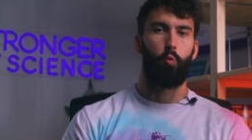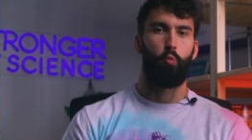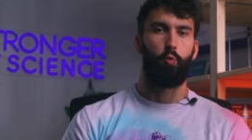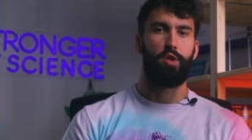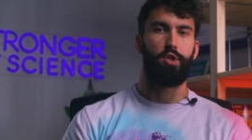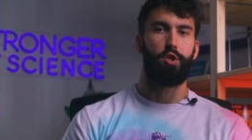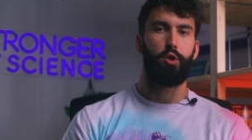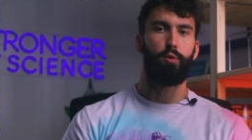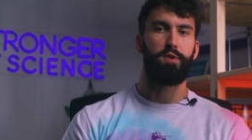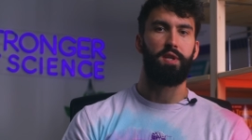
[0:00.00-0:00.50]

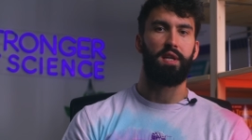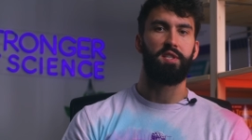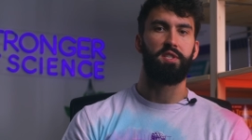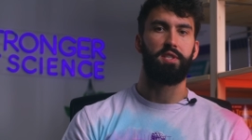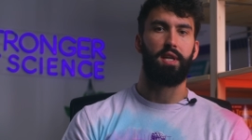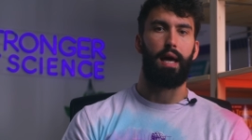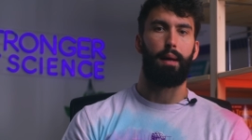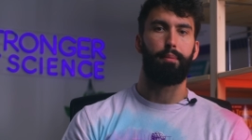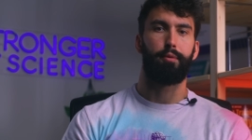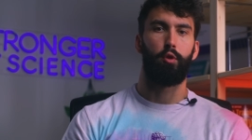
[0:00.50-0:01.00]
Reducing
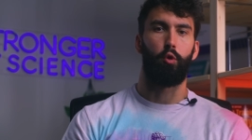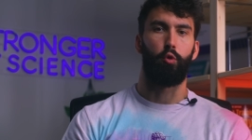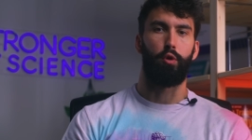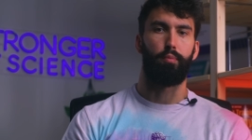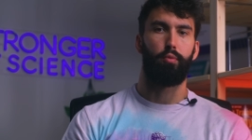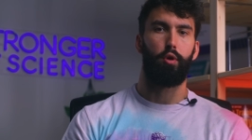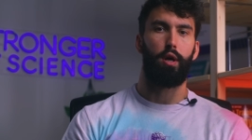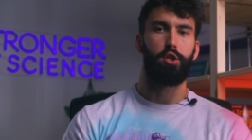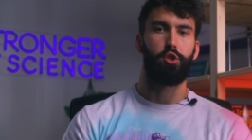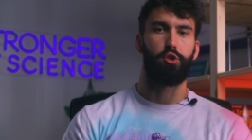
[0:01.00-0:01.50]
scapular
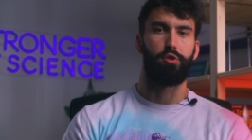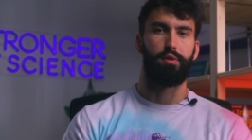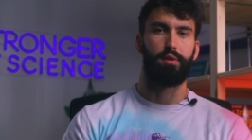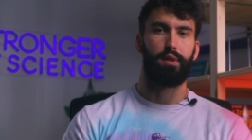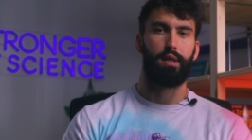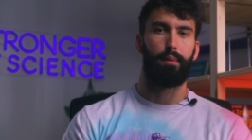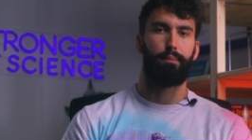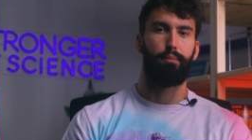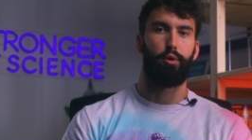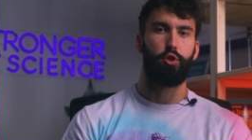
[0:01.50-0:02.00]
depression
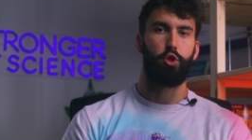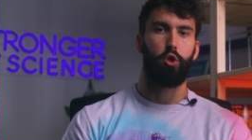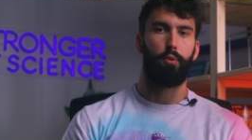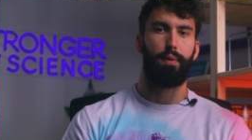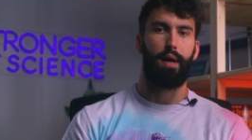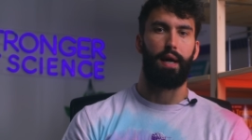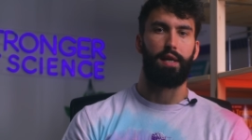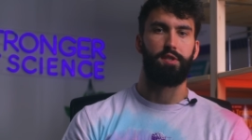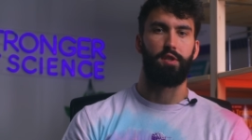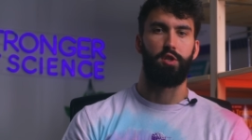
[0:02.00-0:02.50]
can put your
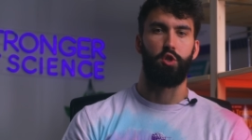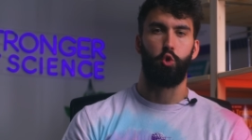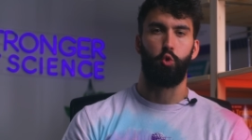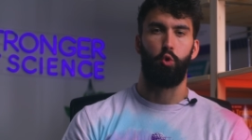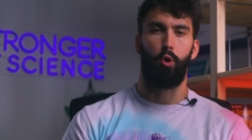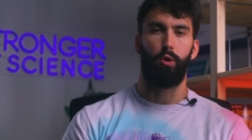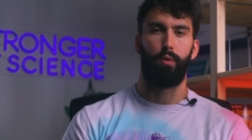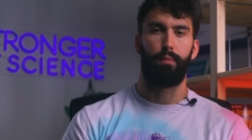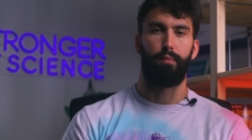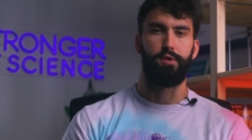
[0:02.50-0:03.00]
pecs in a
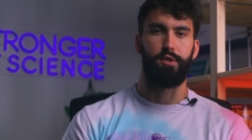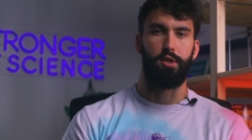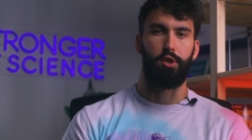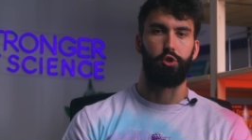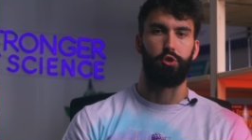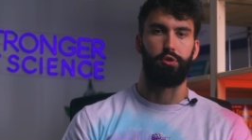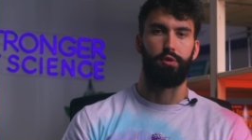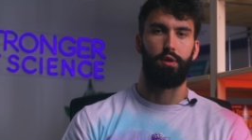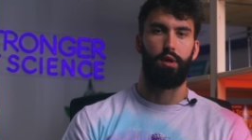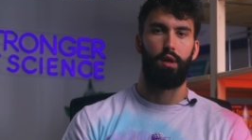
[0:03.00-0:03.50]
stronger
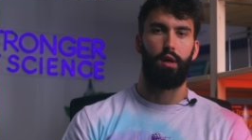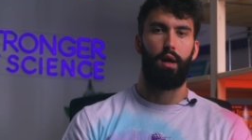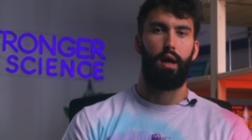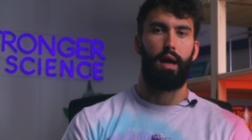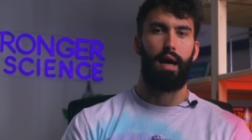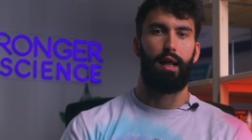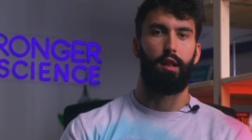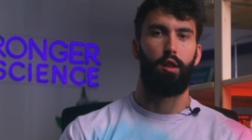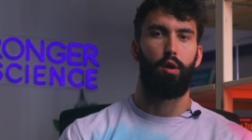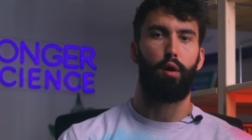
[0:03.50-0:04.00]
position,
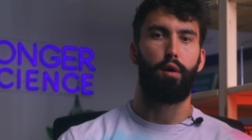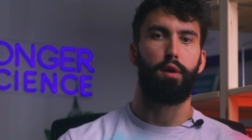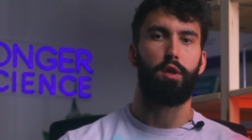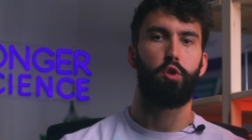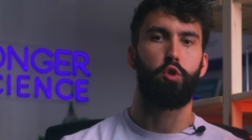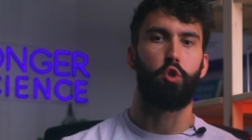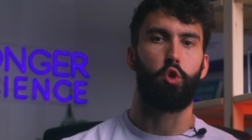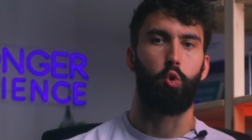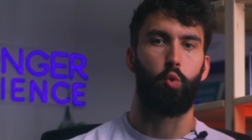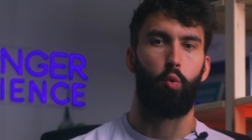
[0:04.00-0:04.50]
allowing
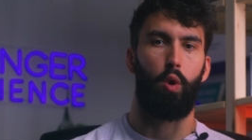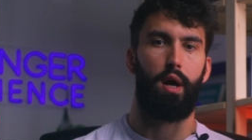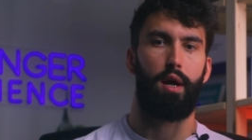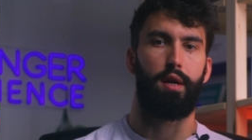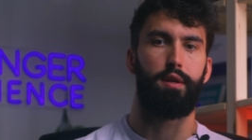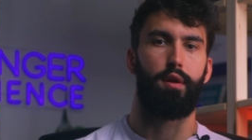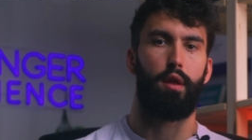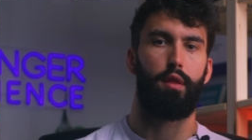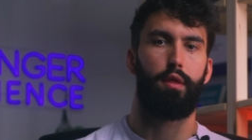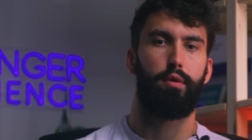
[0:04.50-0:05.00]
you to
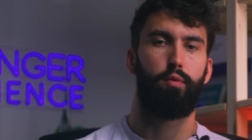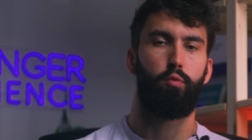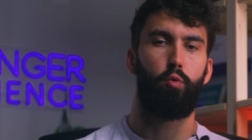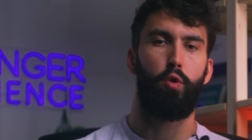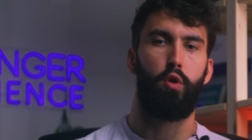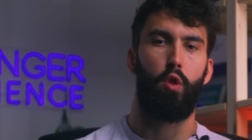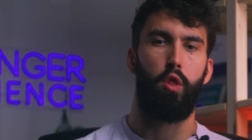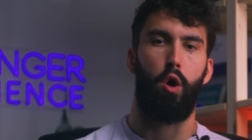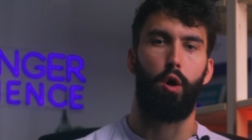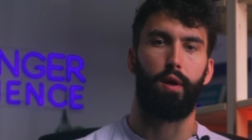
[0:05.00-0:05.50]
grind
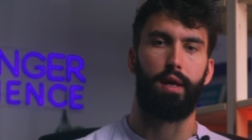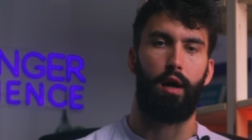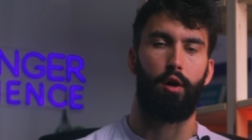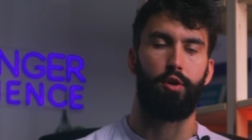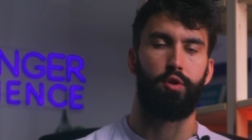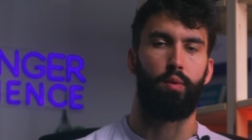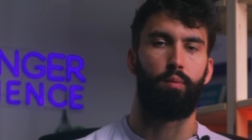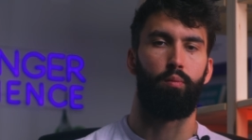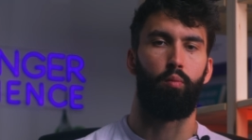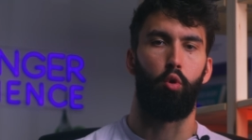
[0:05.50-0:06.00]
through the
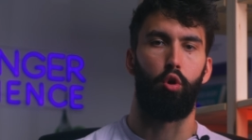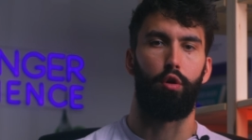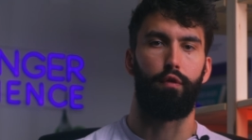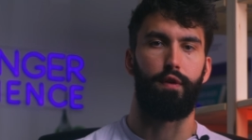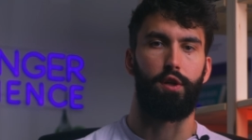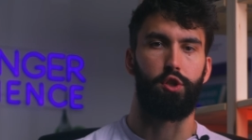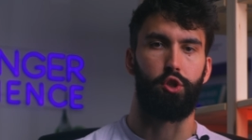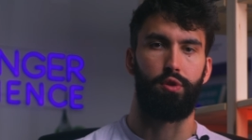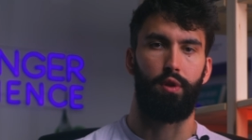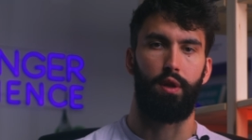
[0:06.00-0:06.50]
lockout more
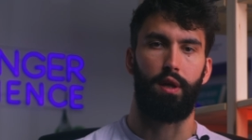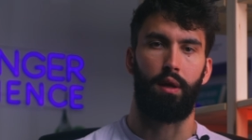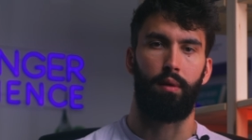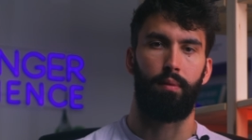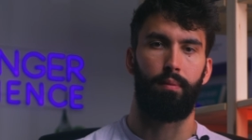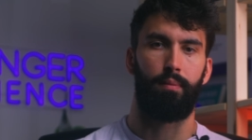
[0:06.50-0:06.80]
efficiently.